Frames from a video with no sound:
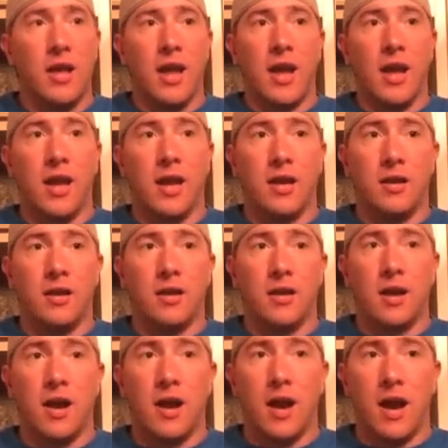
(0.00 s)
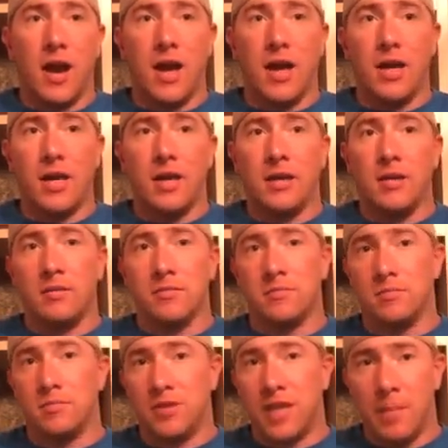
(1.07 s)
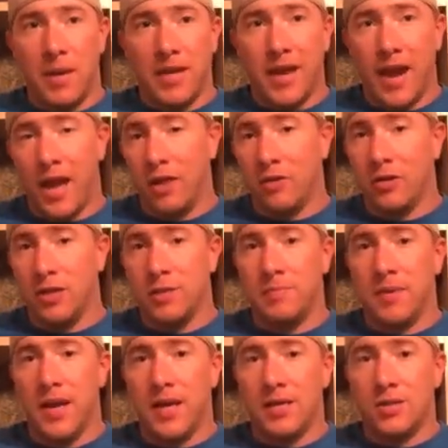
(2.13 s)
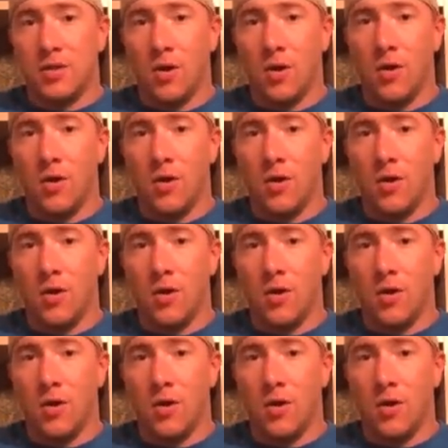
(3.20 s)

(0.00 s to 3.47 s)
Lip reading: And I set my calories based